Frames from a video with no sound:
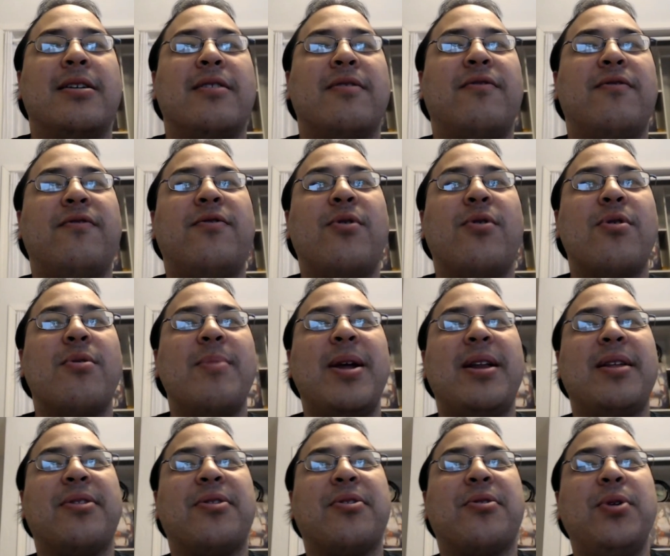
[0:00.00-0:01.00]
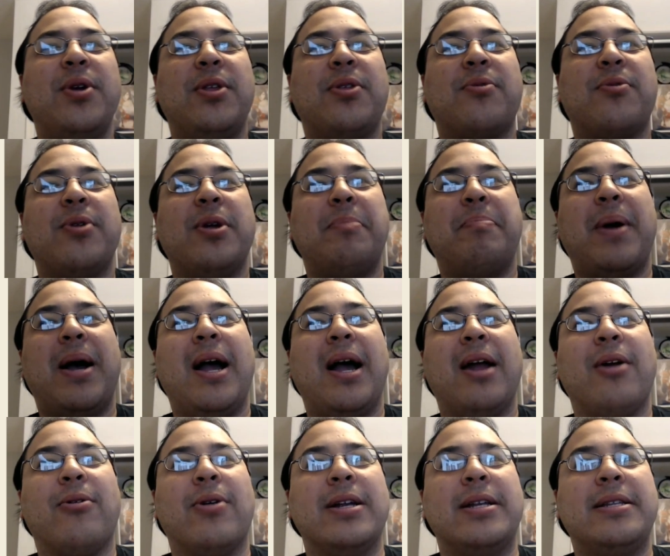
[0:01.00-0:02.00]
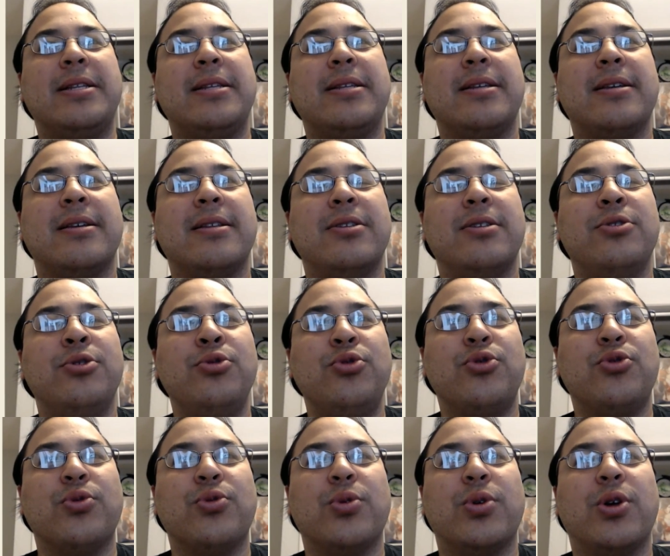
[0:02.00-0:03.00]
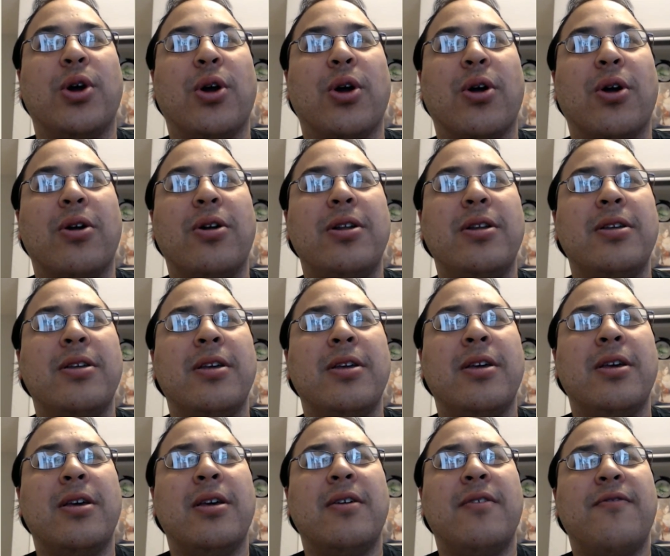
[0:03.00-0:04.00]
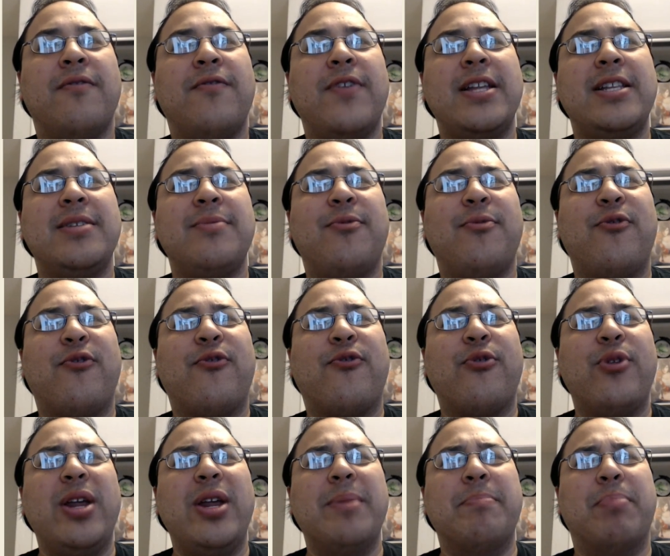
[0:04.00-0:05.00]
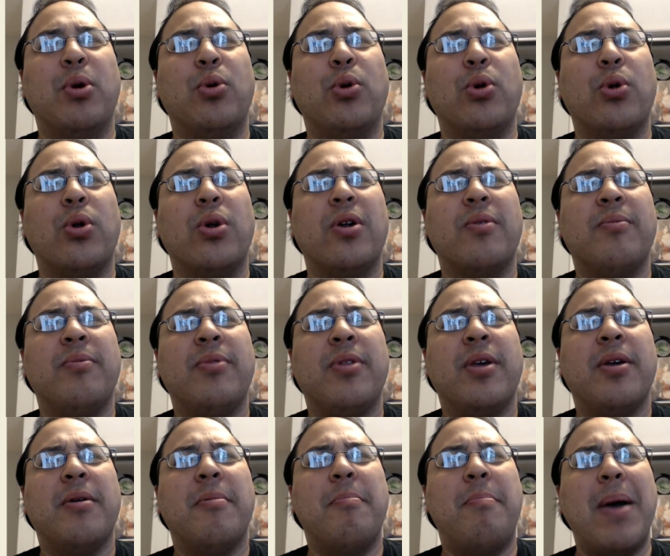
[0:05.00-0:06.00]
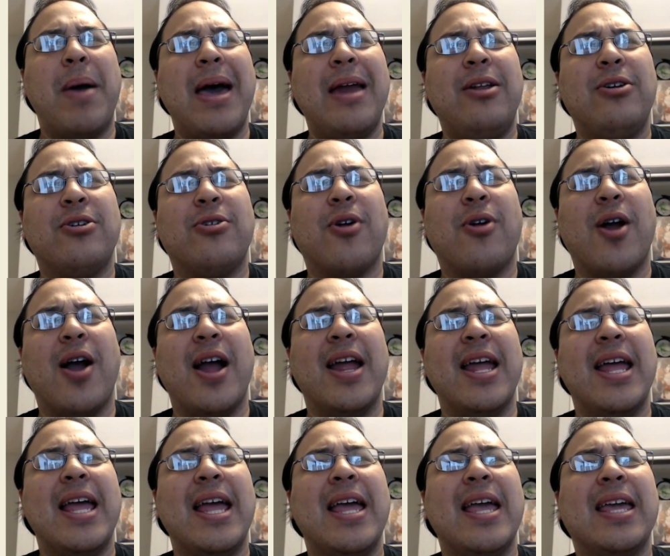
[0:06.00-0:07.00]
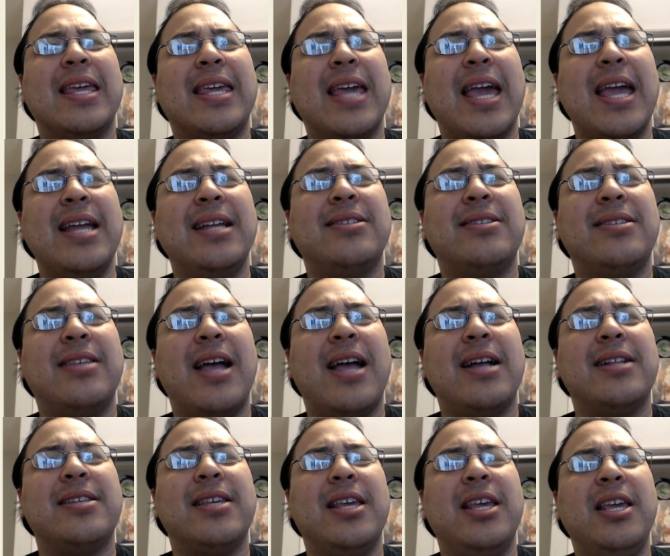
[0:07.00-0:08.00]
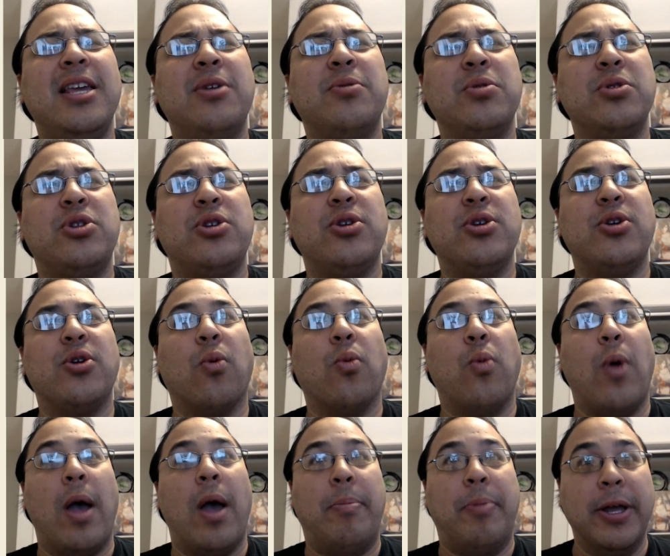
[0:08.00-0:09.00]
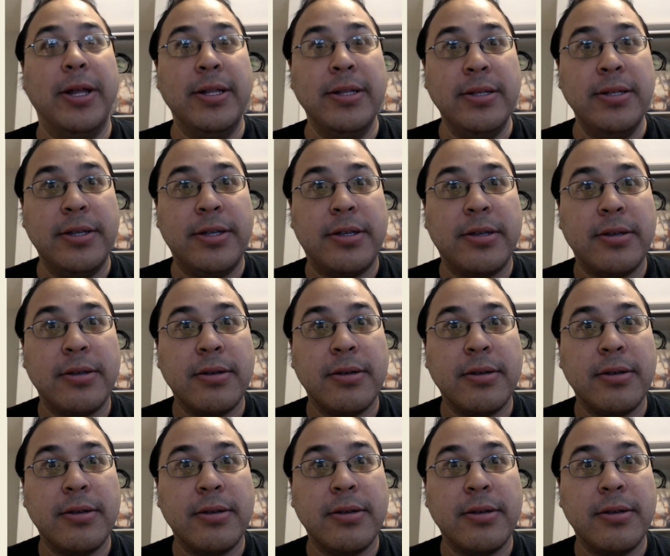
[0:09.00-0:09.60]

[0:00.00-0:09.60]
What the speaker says: 4 mana, 3/3 Pirate. Neutral card. Phantom Freebooter. Battlecry. Gain stats equal to your weapons?